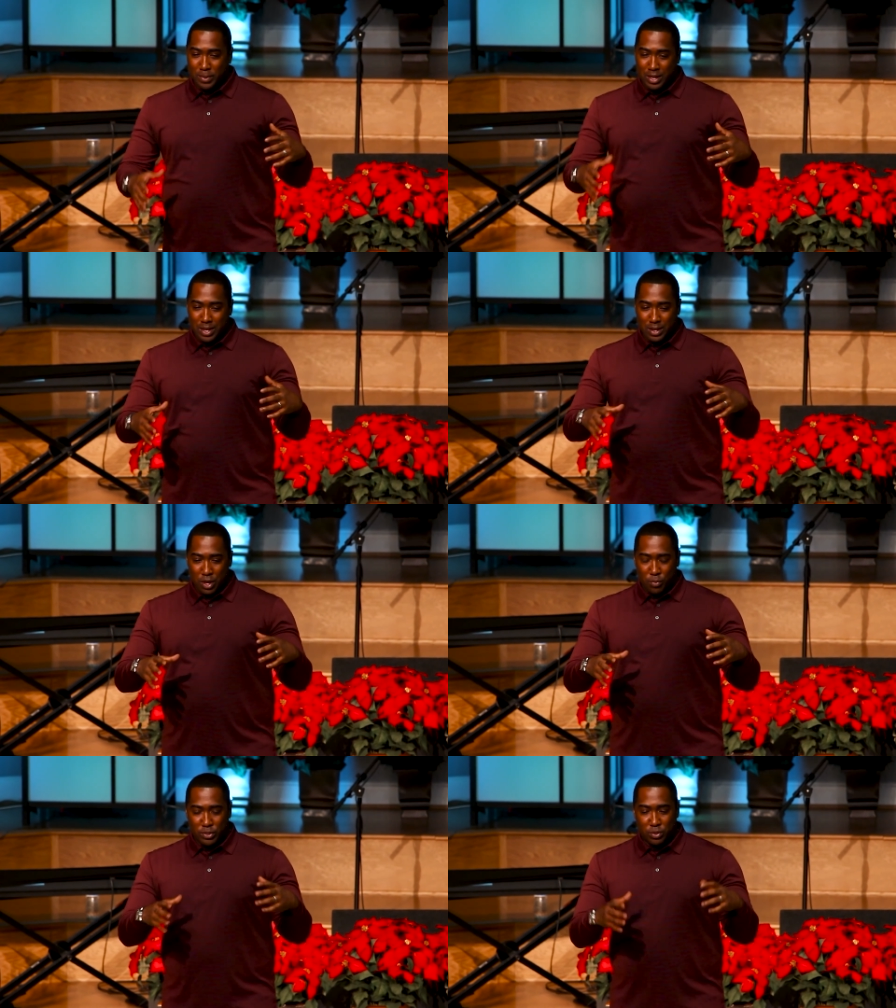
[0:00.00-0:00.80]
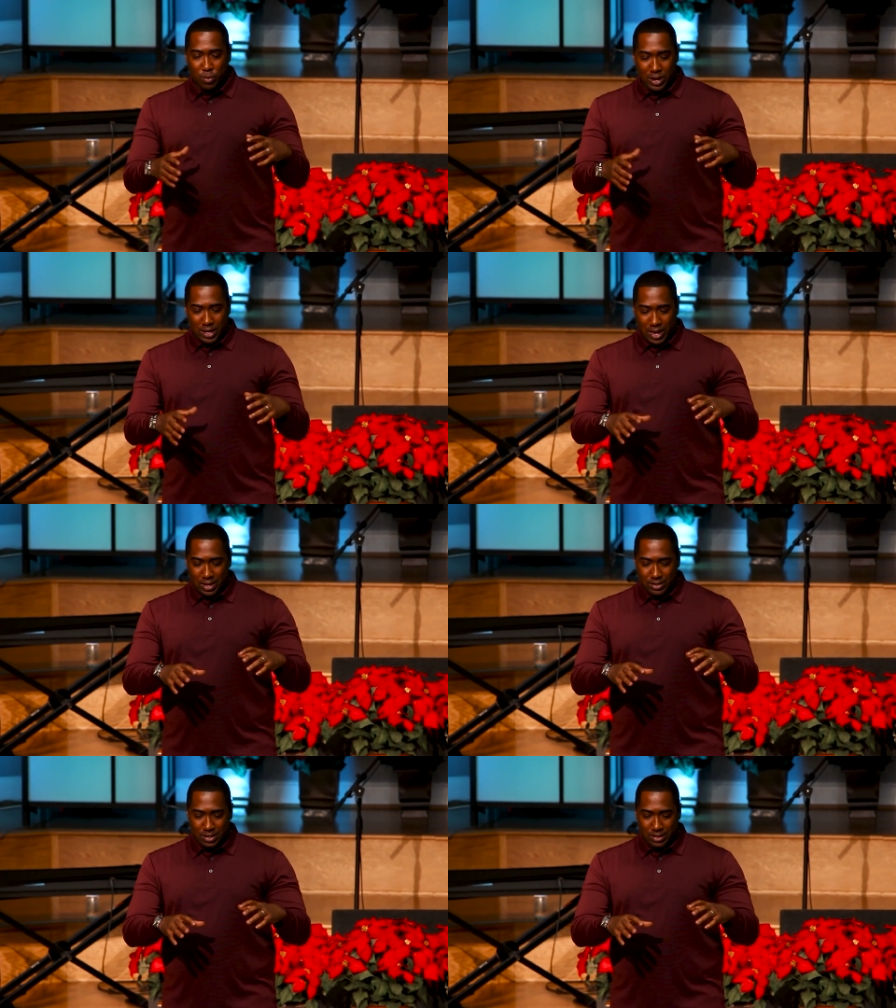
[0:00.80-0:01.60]
But then what you
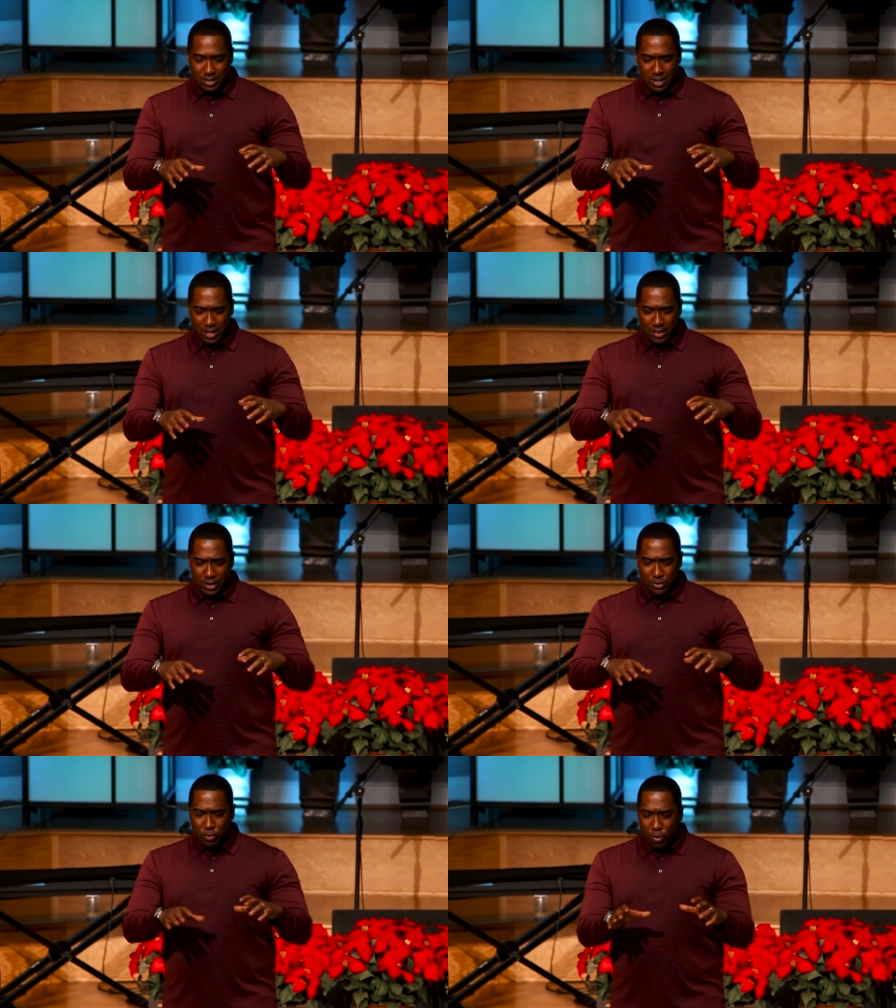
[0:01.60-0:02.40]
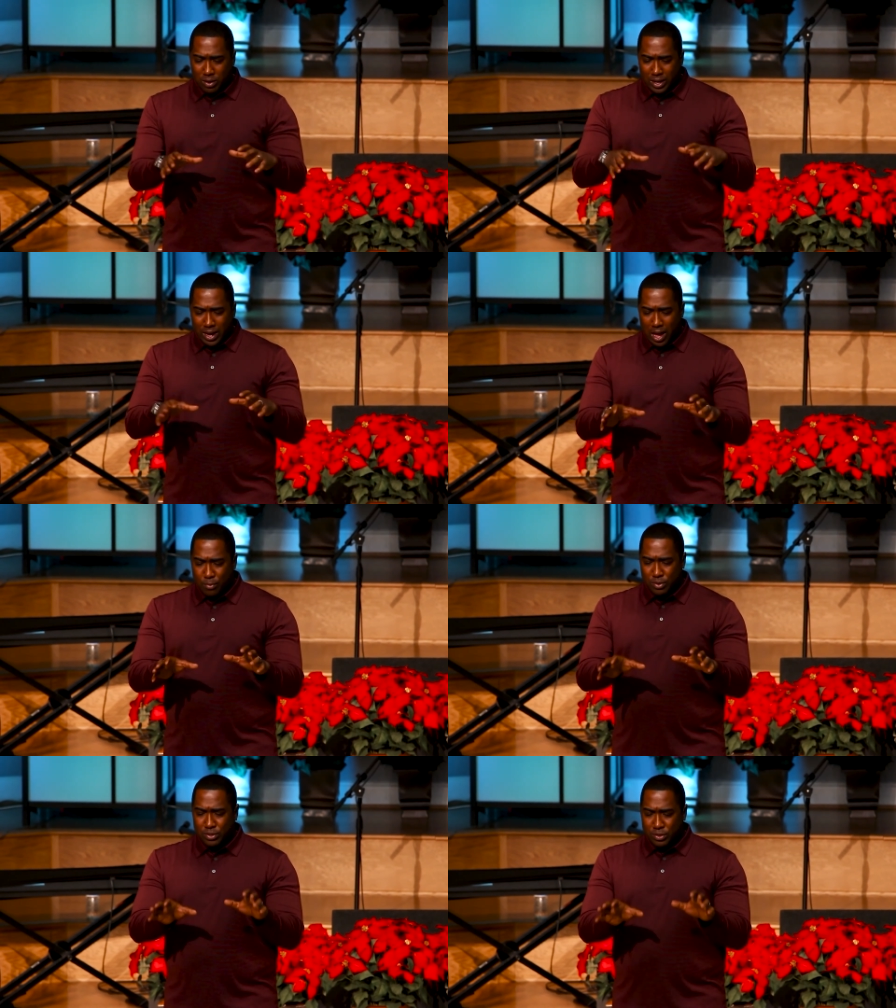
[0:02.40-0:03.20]
recognize is, there's a work that
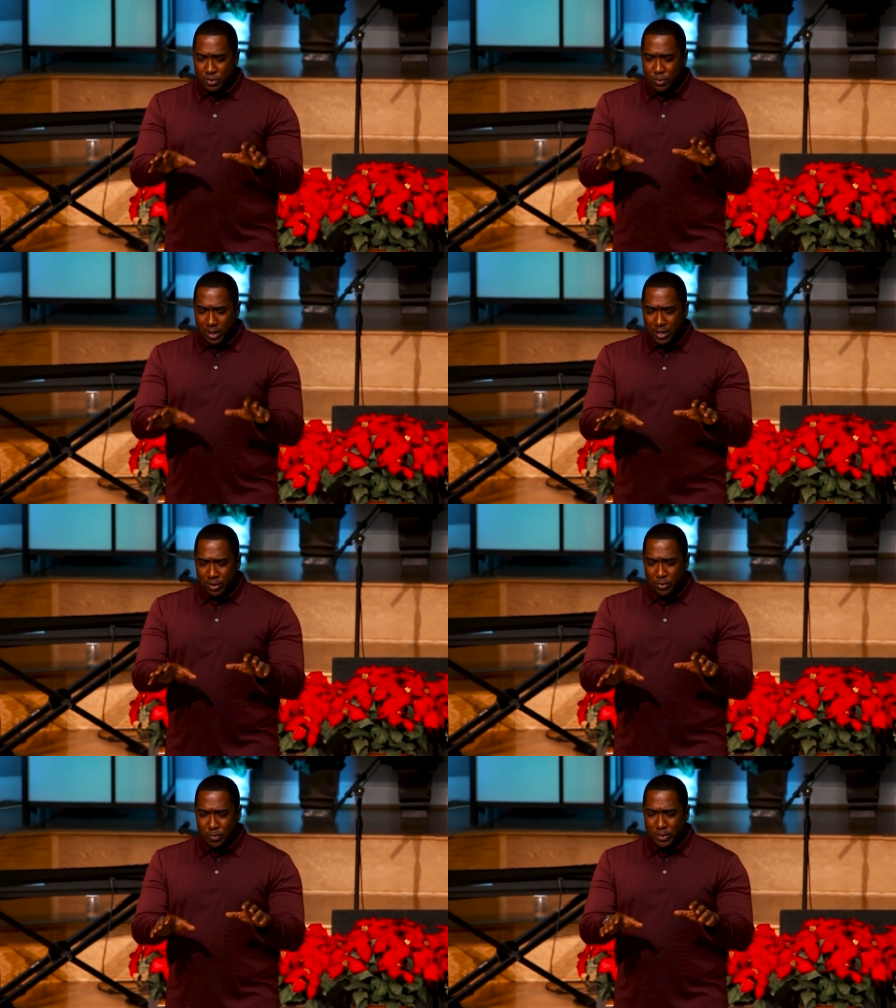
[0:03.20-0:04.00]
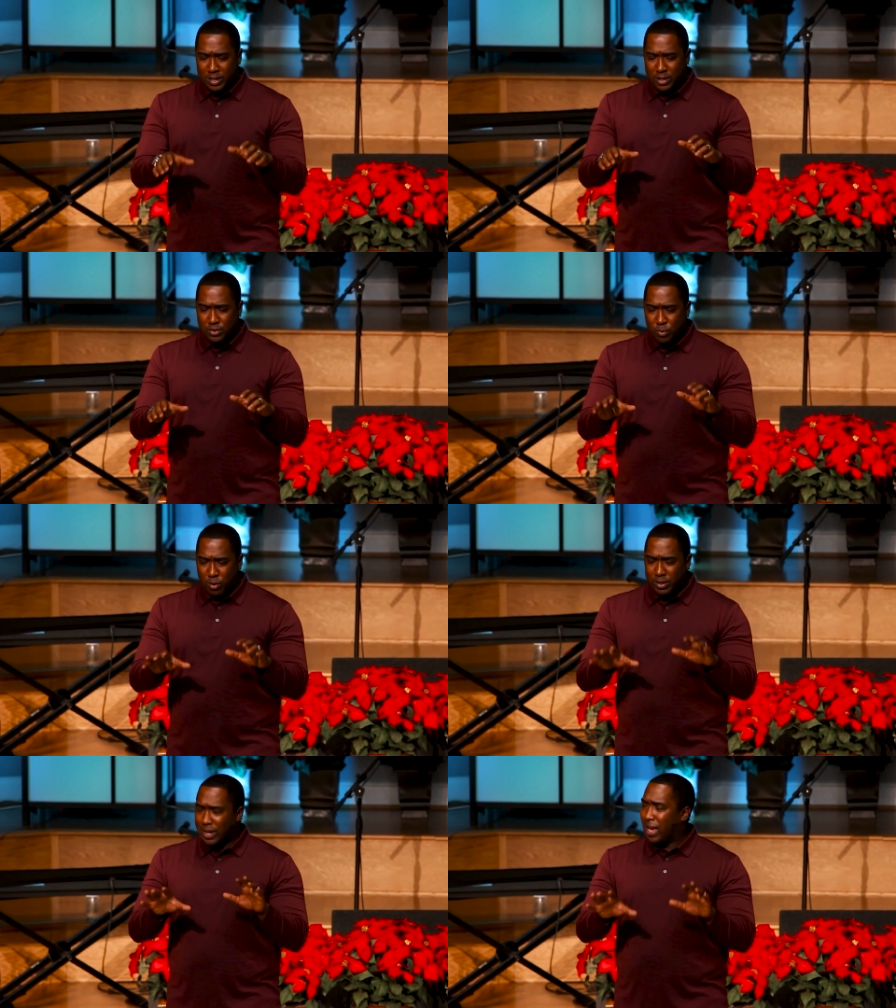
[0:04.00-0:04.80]
God wants to do in you, but then there's a
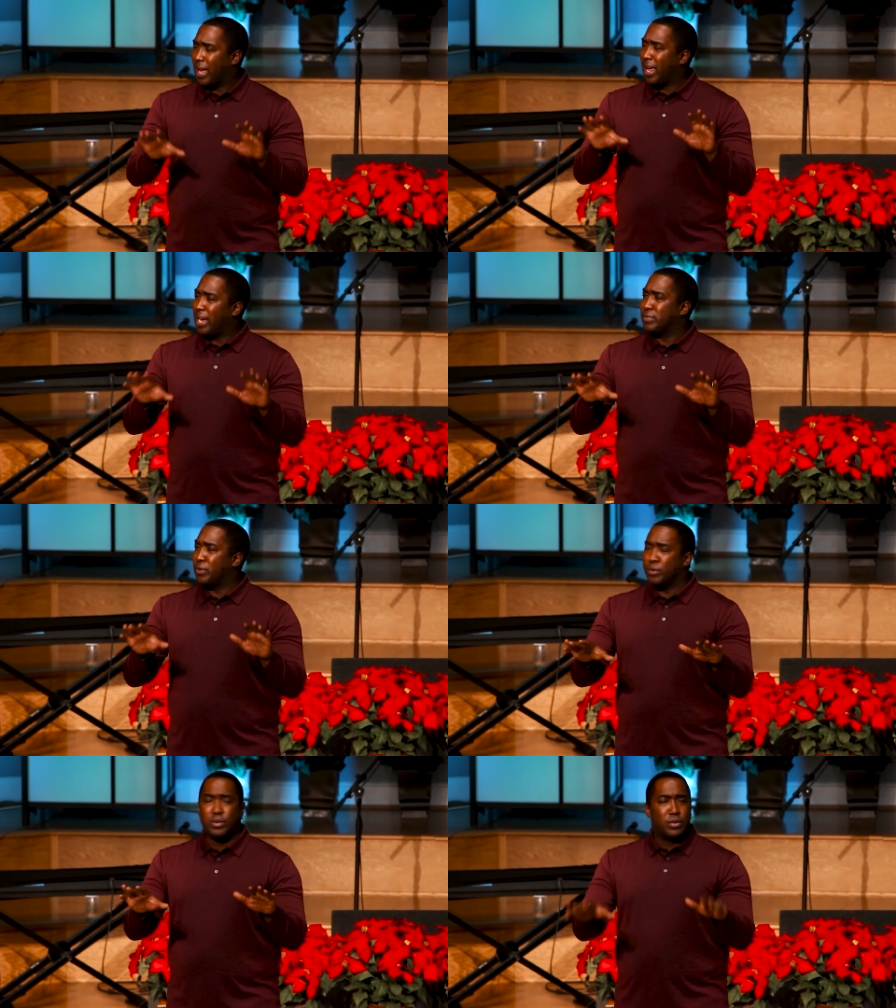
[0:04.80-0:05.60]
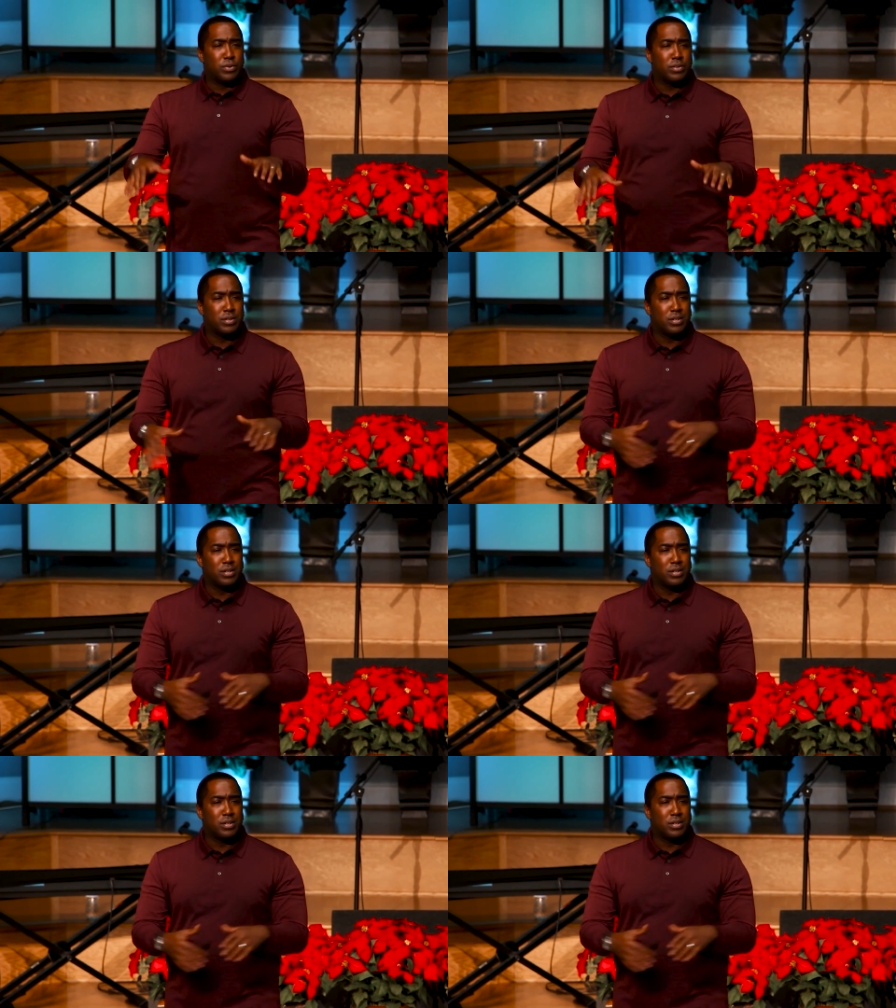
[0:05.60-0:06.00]
work that God has for you to do.